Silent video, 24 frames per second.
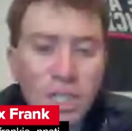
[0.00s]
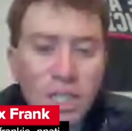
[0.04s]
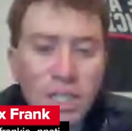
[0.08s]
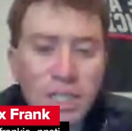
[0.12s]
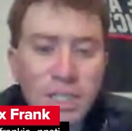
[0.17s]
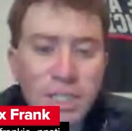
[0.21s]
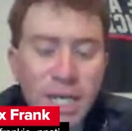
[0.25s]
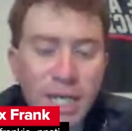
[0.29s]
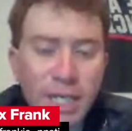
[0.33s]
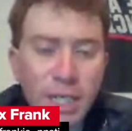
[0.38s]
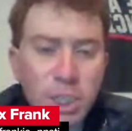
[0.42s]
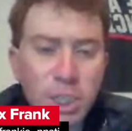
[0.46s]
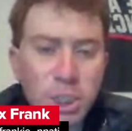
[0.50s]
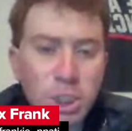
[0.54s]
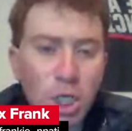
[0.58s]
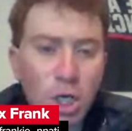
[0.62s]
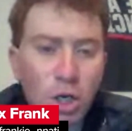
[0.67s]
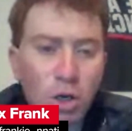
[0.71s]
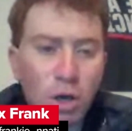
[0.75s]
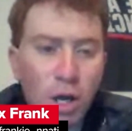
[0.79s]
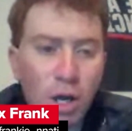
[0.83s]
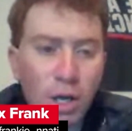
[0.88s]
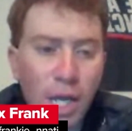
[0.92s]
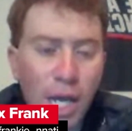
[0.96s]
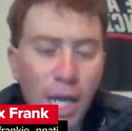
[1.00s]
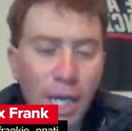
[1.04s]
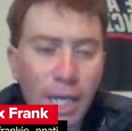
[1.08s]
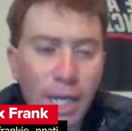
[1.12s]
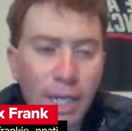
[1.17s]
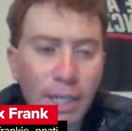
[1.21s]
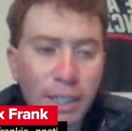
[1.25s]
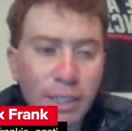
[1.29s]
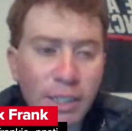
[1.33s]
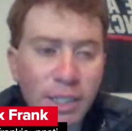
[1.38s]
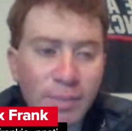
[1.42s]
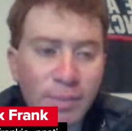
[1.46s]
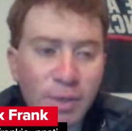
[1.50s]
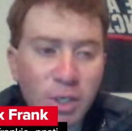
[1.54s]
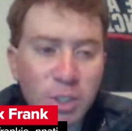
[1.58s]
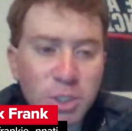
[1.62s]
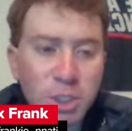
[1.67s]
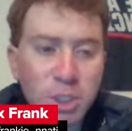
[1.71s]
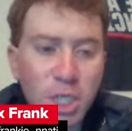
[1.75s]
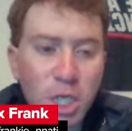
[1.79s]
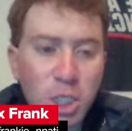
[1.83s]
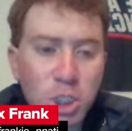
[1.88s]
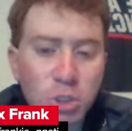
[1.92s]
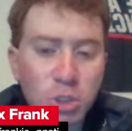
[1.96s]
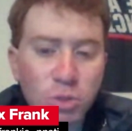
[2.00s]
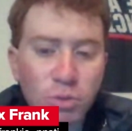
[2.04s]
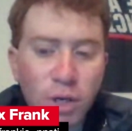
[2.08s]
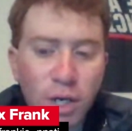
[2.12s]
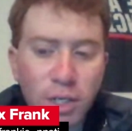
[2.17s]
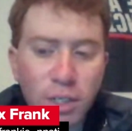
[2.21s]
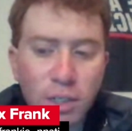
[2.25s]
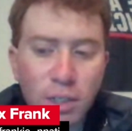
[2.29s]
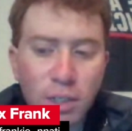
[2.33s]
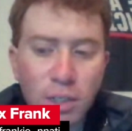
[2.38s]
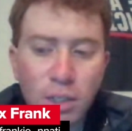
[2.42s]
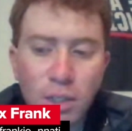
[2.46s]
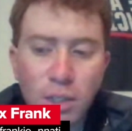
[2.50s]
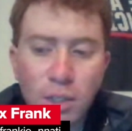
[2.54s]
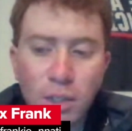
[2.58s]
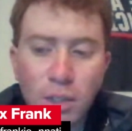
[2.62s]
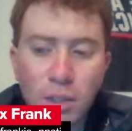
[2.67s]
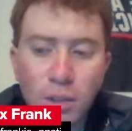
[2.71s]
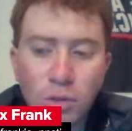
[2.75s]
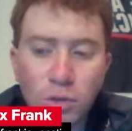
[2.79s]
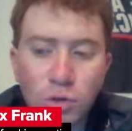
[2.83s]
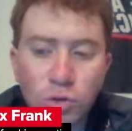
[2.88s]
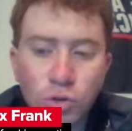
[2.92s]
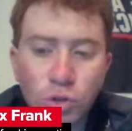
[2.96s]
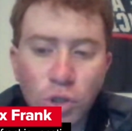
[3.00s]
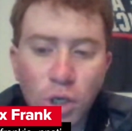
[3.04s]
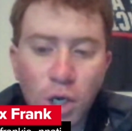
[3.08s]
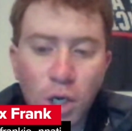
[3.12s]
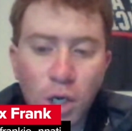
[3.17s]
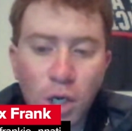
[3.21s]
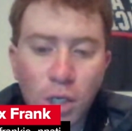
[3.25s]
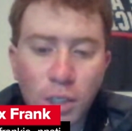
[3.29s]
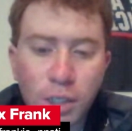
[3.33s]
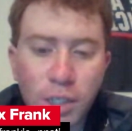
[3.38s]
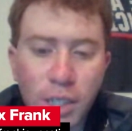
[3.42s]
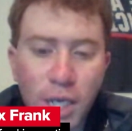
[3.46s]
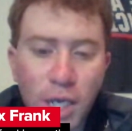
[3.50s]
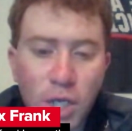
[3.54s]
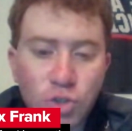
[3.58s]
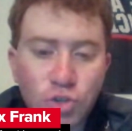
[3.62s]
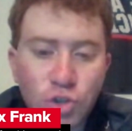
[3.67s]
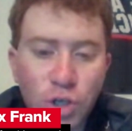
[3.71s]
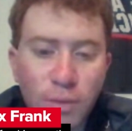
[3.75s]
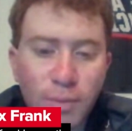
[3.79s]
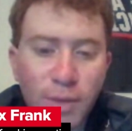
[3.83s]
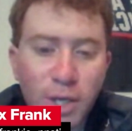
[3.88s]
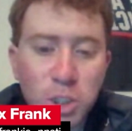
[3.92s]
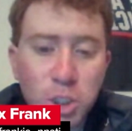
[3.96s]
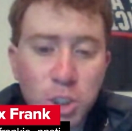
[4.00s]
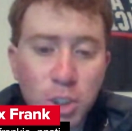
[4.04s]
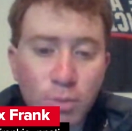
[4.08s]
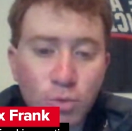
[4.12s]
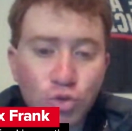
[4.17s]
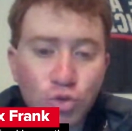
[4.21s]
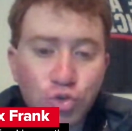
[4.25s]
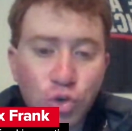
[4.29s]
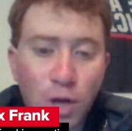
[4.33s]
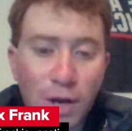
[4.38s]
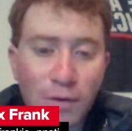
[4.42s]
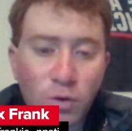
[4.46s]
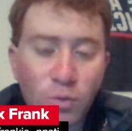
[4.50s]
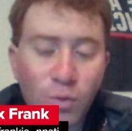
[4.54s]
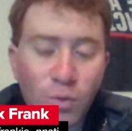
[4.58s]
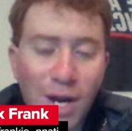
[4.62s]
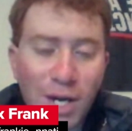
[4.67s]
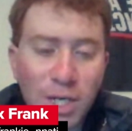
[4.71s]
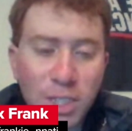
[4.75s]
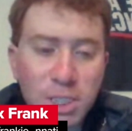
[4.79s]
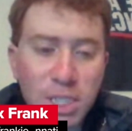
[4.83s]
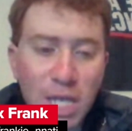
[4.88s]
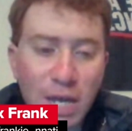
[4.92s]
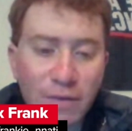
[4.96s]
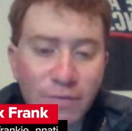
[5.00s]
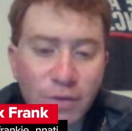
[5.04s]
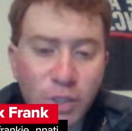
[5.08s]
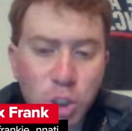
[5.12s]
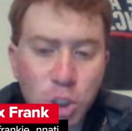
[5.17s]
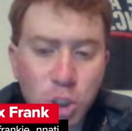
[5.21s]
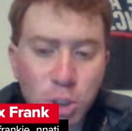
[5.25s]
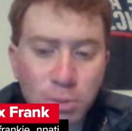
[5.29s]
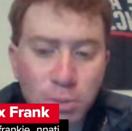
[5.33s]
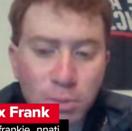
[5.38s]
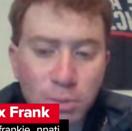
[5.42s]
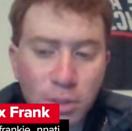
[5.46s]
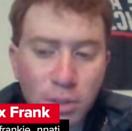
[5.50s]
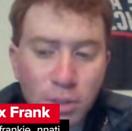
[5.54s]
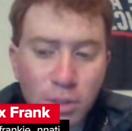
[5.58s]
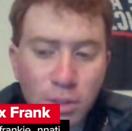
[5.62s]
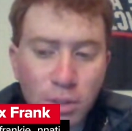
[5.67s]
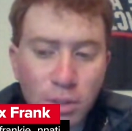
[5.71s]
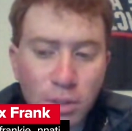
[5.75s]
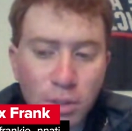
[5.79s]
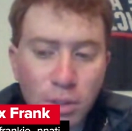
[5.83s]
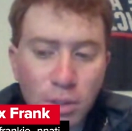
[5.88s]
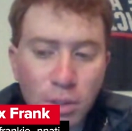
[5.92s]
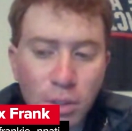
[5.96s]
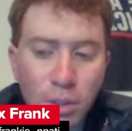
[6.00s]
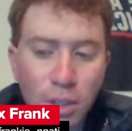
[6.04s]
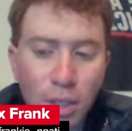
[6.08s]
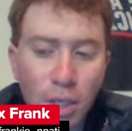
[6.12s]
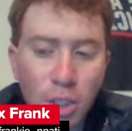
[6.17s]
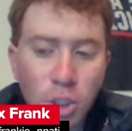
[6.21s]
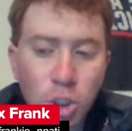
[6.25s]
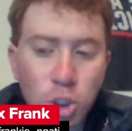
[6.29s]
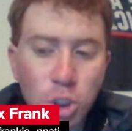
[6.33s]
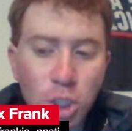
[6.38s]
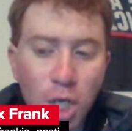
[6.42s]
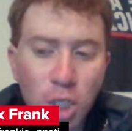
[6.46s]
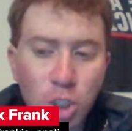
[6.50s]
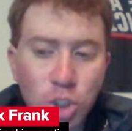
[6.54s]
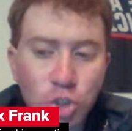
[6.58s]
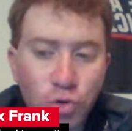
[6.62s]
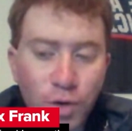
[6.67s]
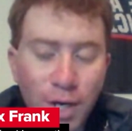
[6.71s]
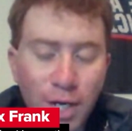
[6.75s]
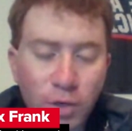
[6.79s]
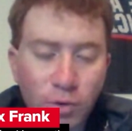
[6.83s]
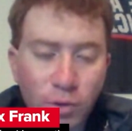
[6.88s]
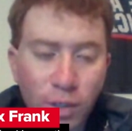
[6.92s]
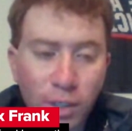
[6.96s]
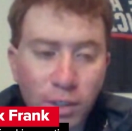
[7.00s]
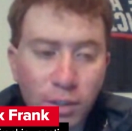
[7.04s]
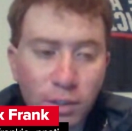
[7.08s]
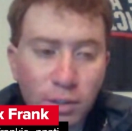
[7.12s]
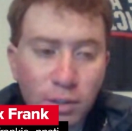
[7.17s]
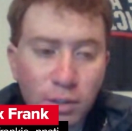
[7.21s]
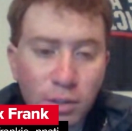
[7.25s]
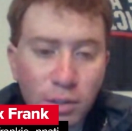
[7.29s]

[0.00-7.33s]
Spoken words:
Tengisdal, I got to get the pronunciation right. Kendra, I mentioned him. Trevor Radisevich and Josh Gregory.